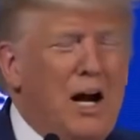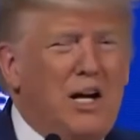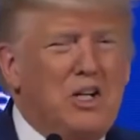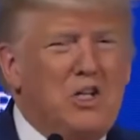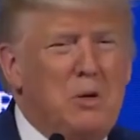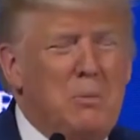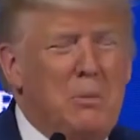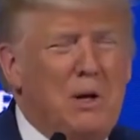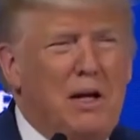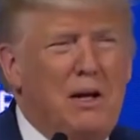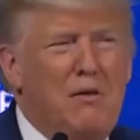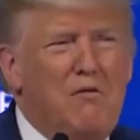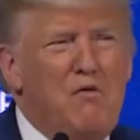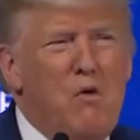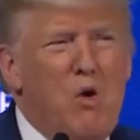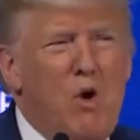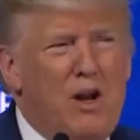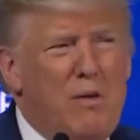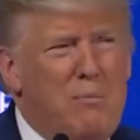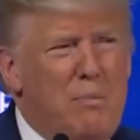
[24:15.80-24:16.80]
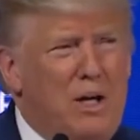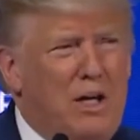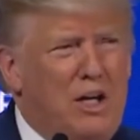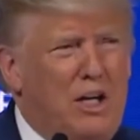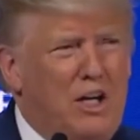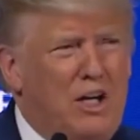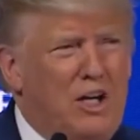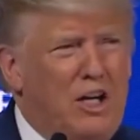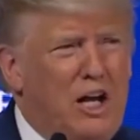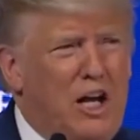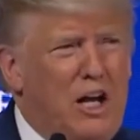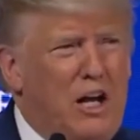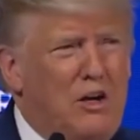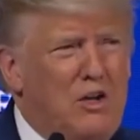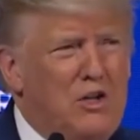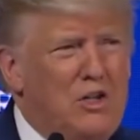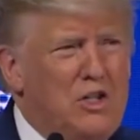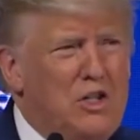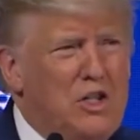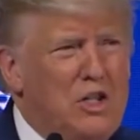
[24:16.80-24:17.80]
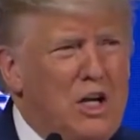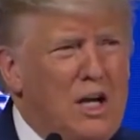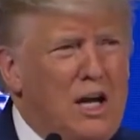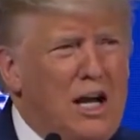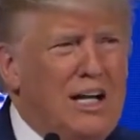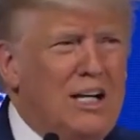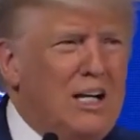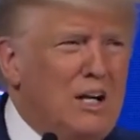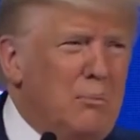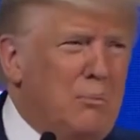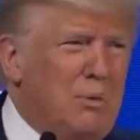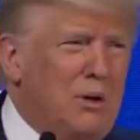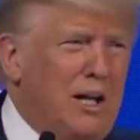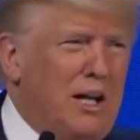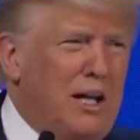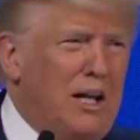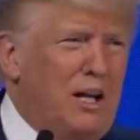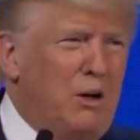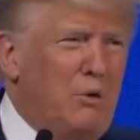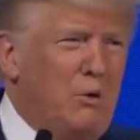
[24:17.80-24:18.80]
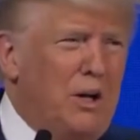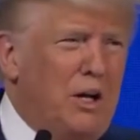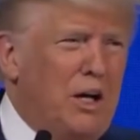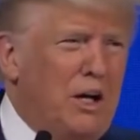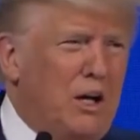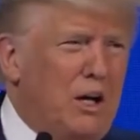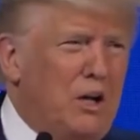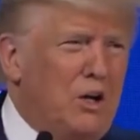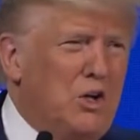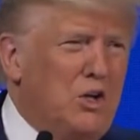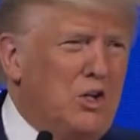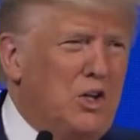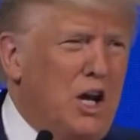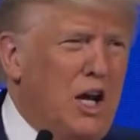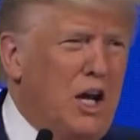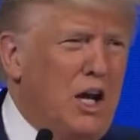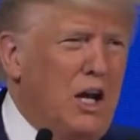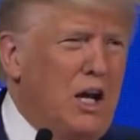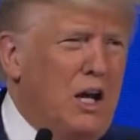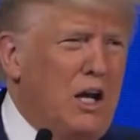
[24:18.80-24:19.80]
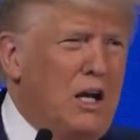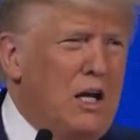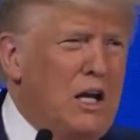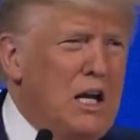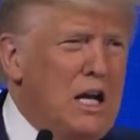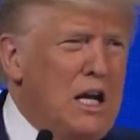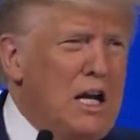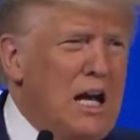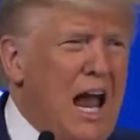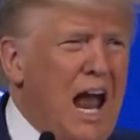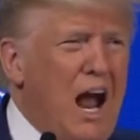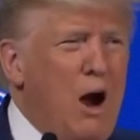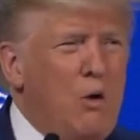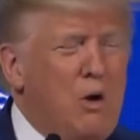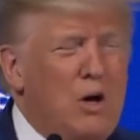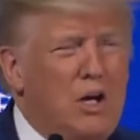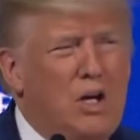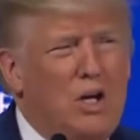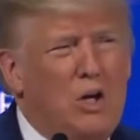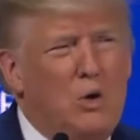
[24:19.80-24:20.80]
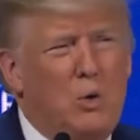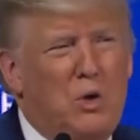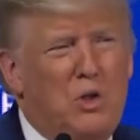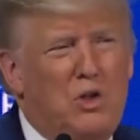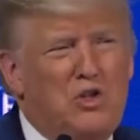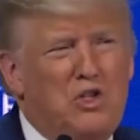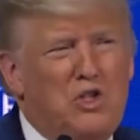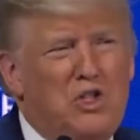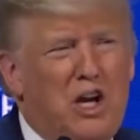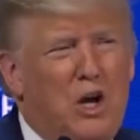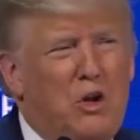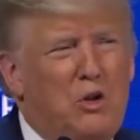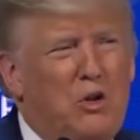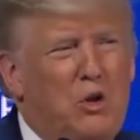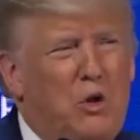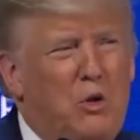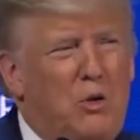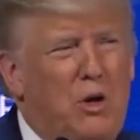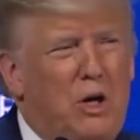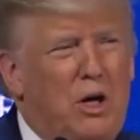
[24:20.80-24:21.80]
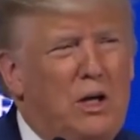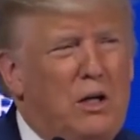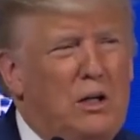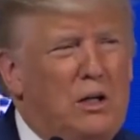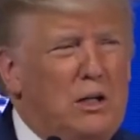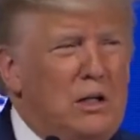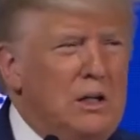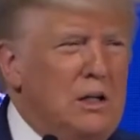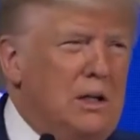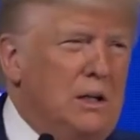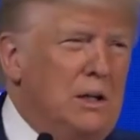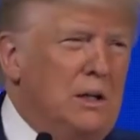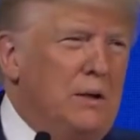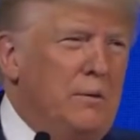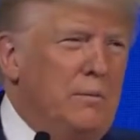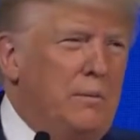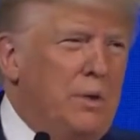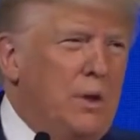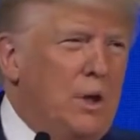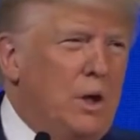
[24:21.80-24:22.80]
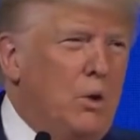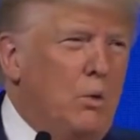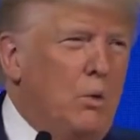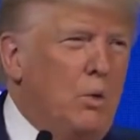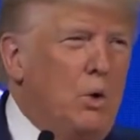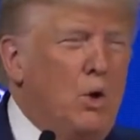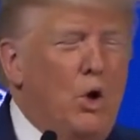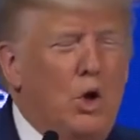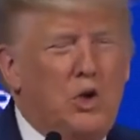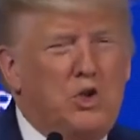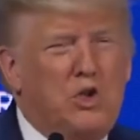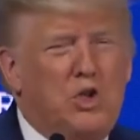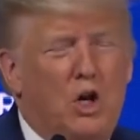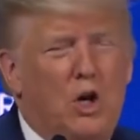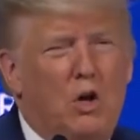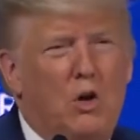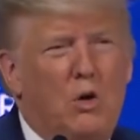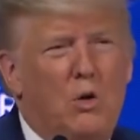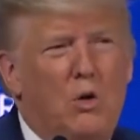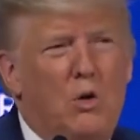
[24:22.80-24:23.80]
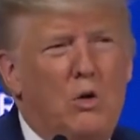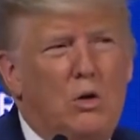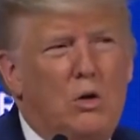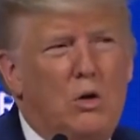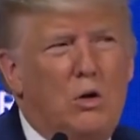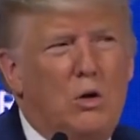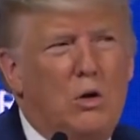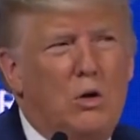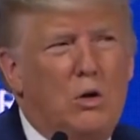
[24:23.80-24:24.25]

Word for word: approximately $40 billion, and completely renegotiated our deal with South Korea. We're also